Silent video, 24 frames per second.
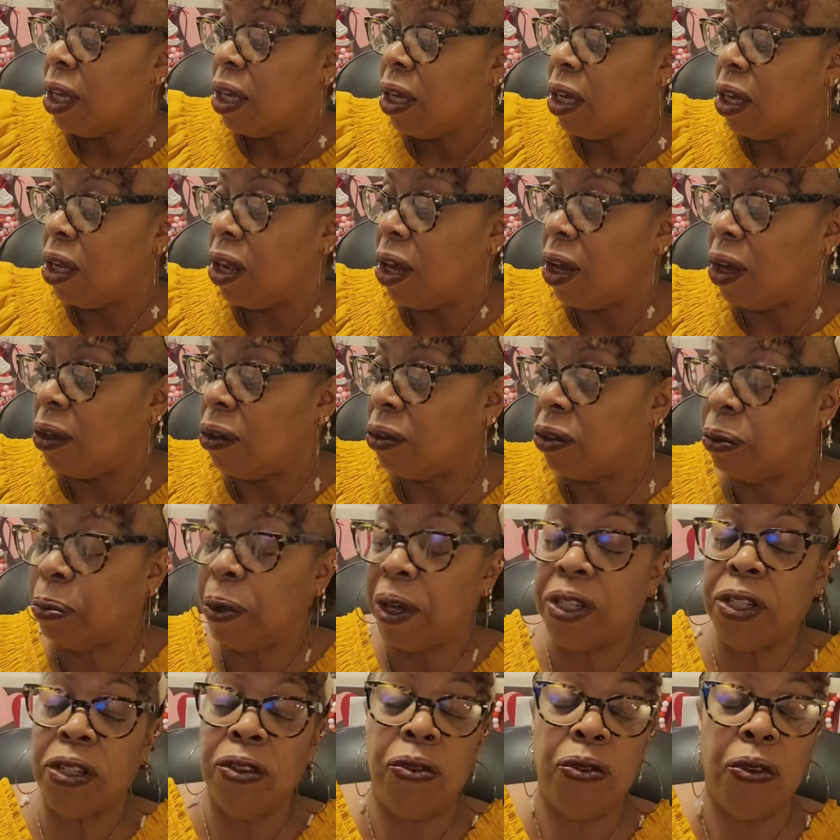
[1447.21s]
you know,
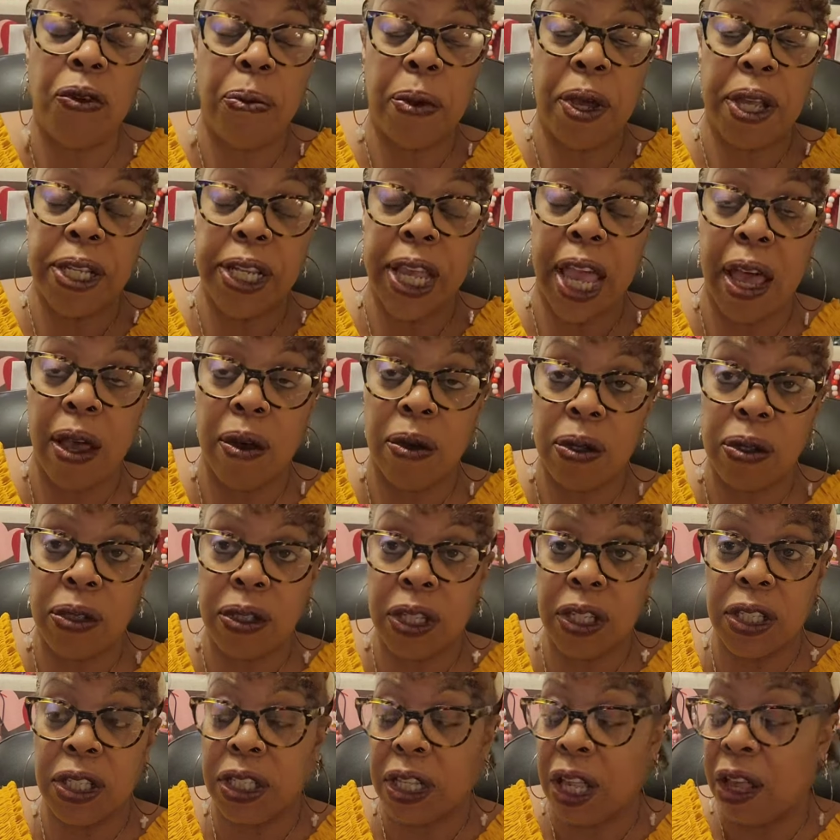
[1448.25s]
especially for my towels
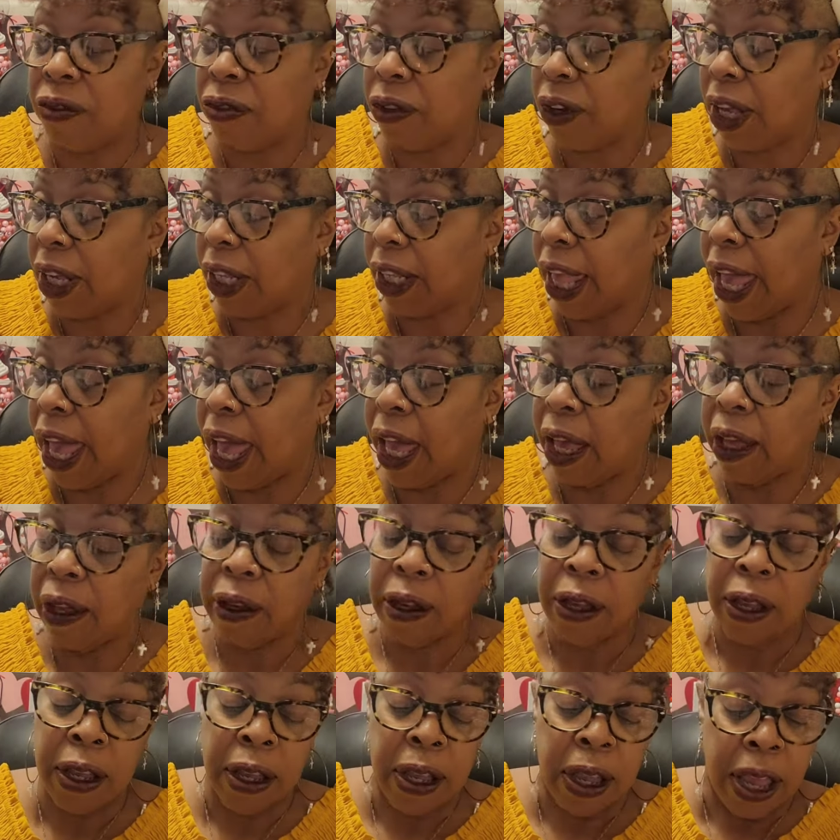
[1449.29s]
and stuff like that
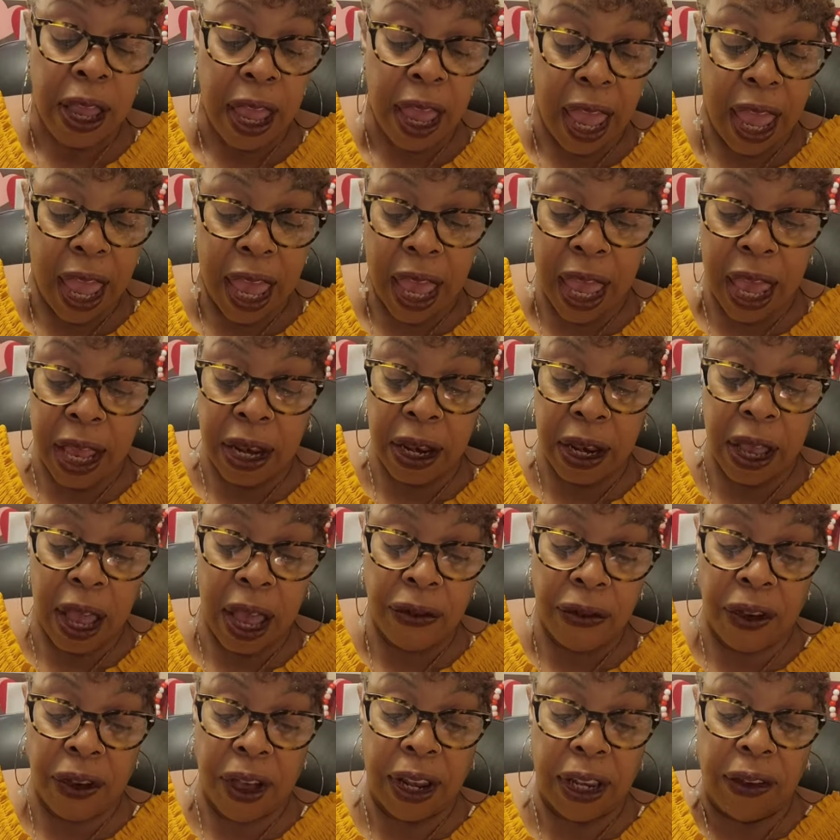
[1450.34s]
and
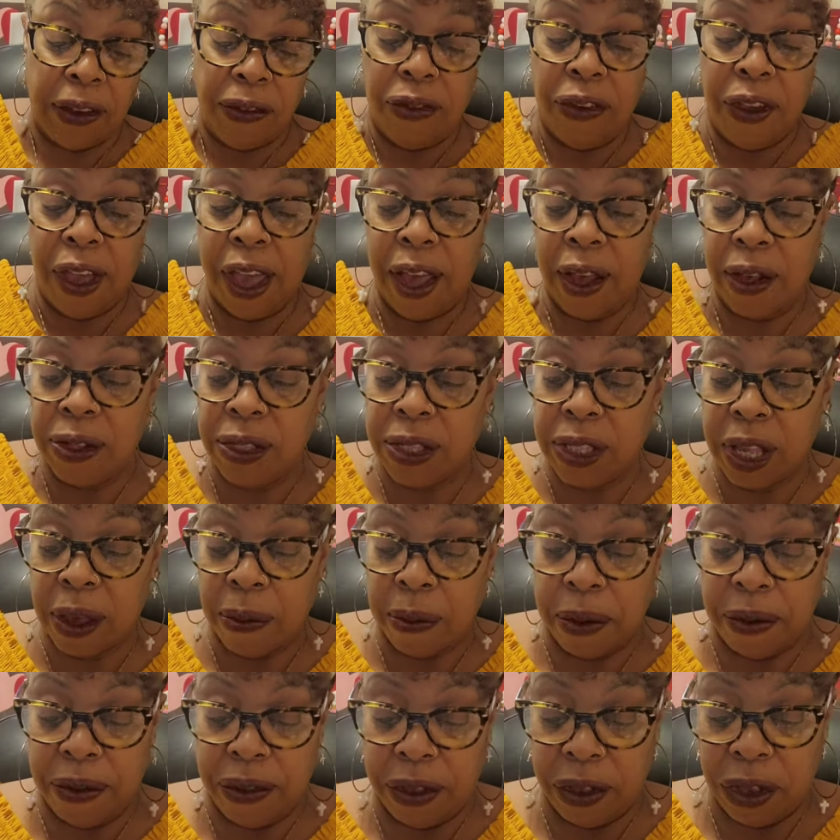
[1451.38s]
I finally found
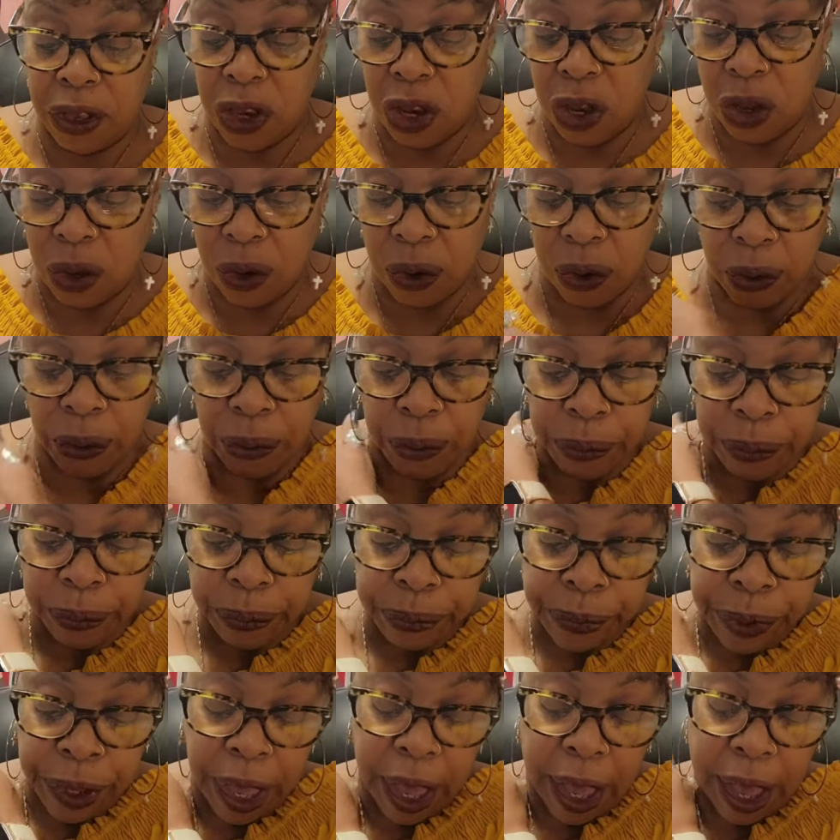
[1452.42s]
some of the new
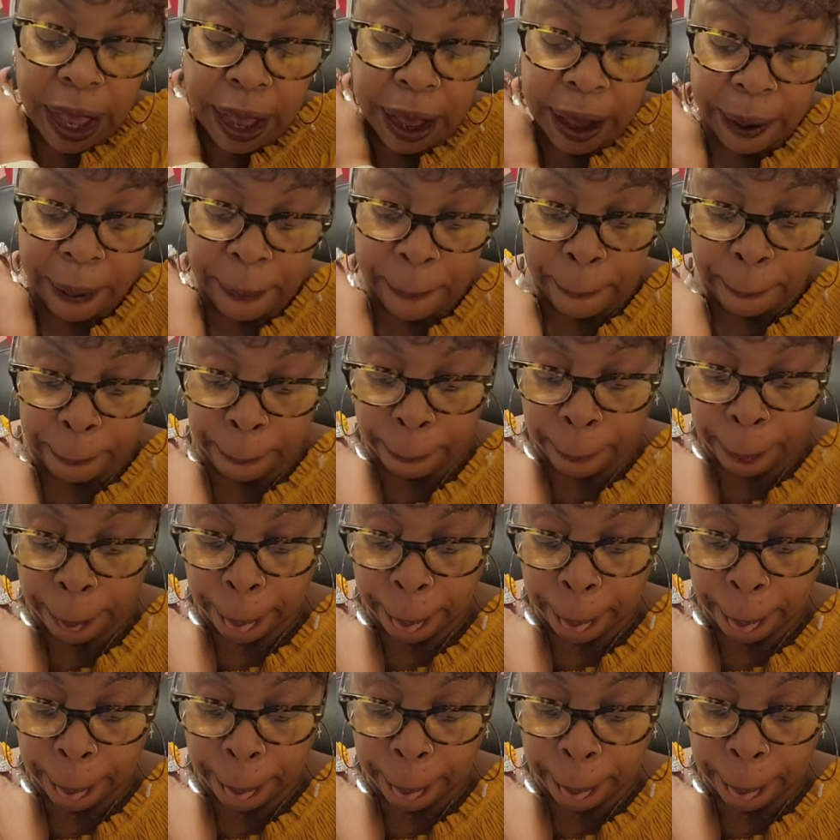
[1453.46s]
um,